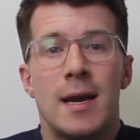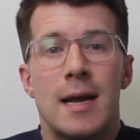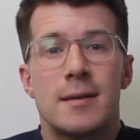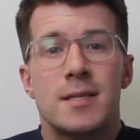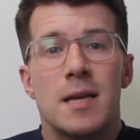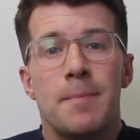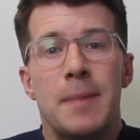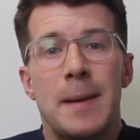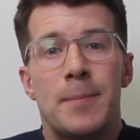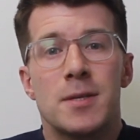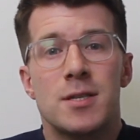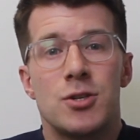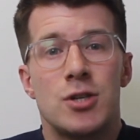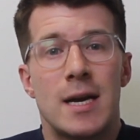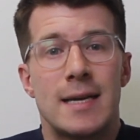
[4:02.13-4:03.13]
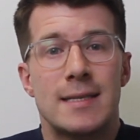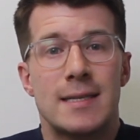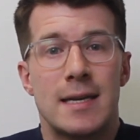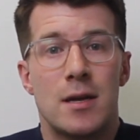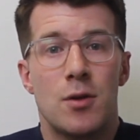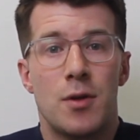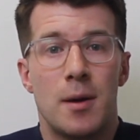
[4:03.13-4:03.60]
Now, some people suggest
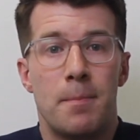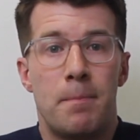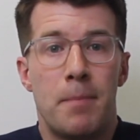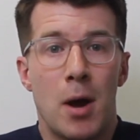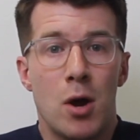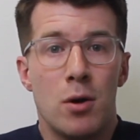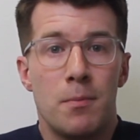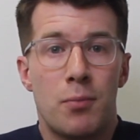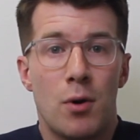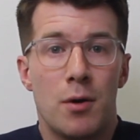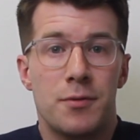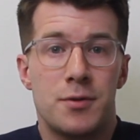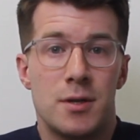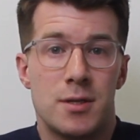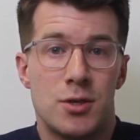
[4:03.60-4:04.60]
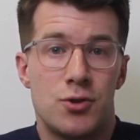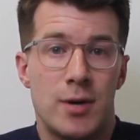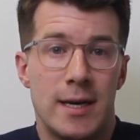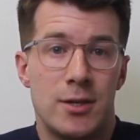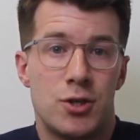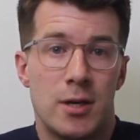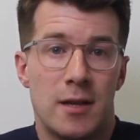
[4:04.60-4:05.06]
that bone broth as a
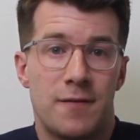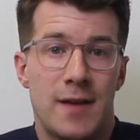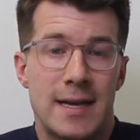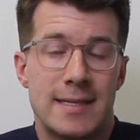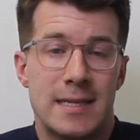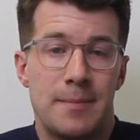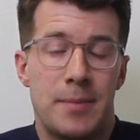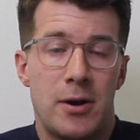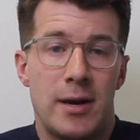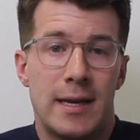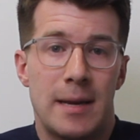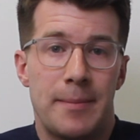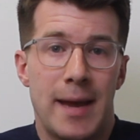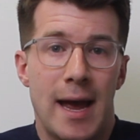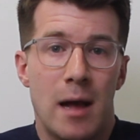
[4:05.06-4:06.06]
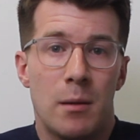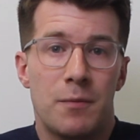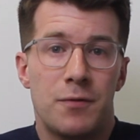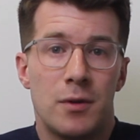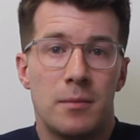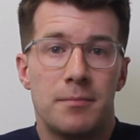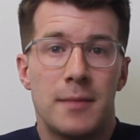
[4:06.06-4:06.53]
drink during the fasting period can be
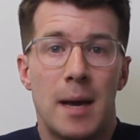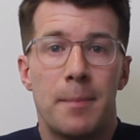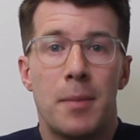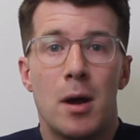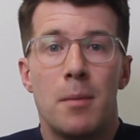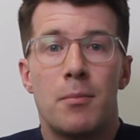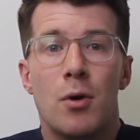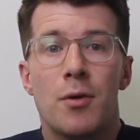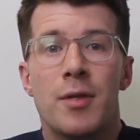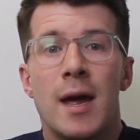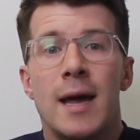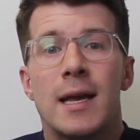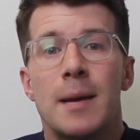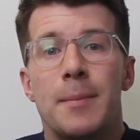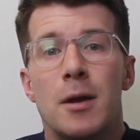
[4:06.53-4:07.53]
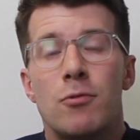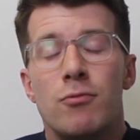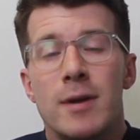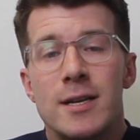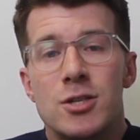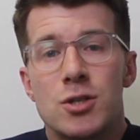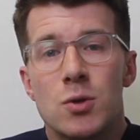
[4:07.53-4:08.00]
helpful. Now, bone broth can be a
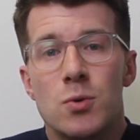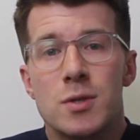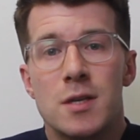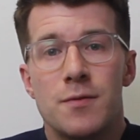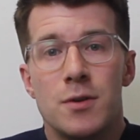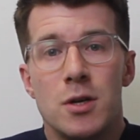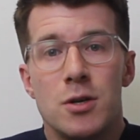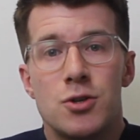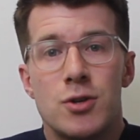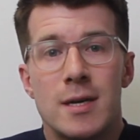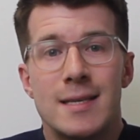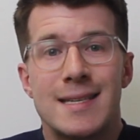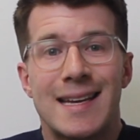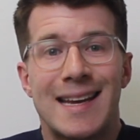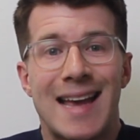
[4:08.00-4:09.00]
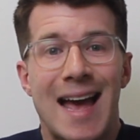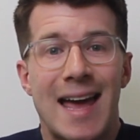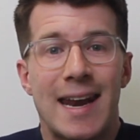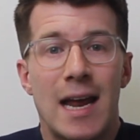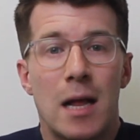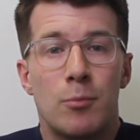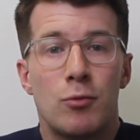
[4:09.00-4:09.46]
rich source of nutrients and
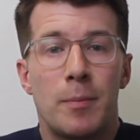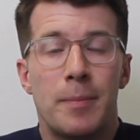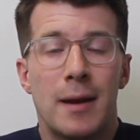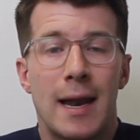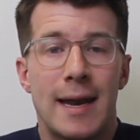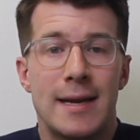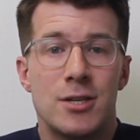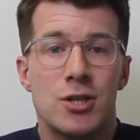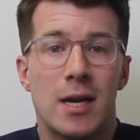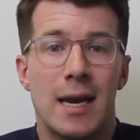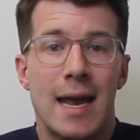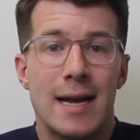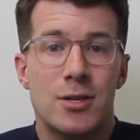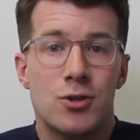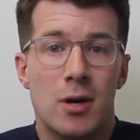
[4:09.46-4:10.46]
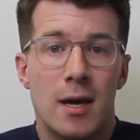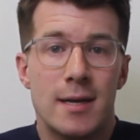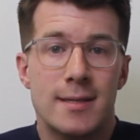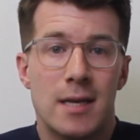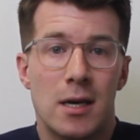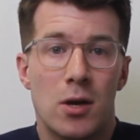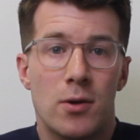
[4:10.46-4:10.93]
can help replenish
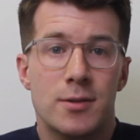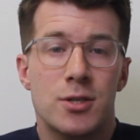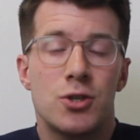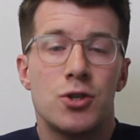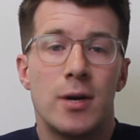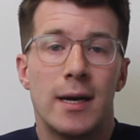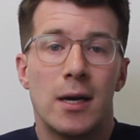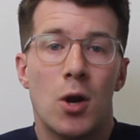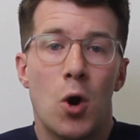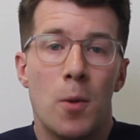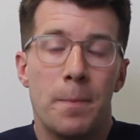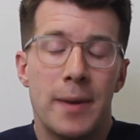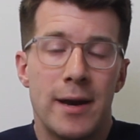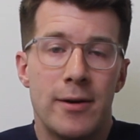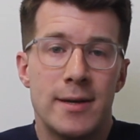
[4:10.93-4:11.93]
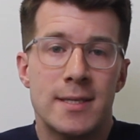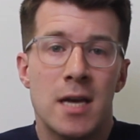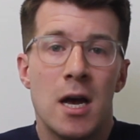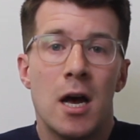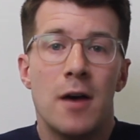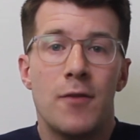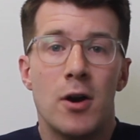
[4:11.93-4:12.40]
electrolytes that are lost during long periods
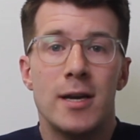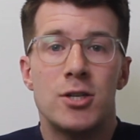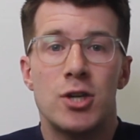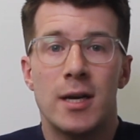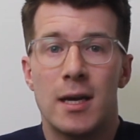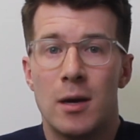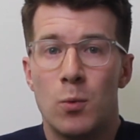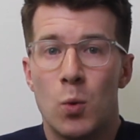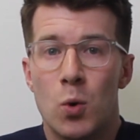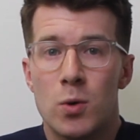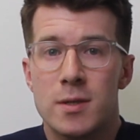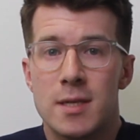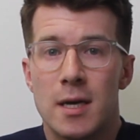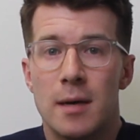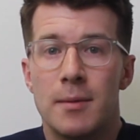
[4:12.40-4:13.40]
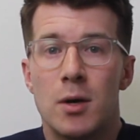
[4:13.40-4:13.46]
of only drinking water.